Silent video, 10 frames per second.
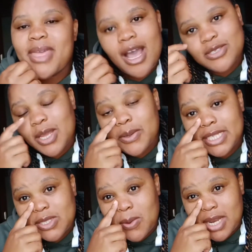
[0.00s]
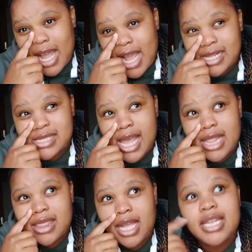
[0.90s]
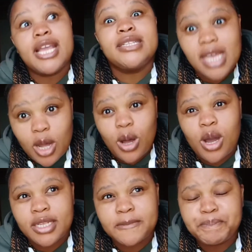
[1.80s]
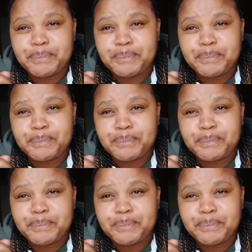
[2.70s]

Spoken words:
so it was so nice. And then later on,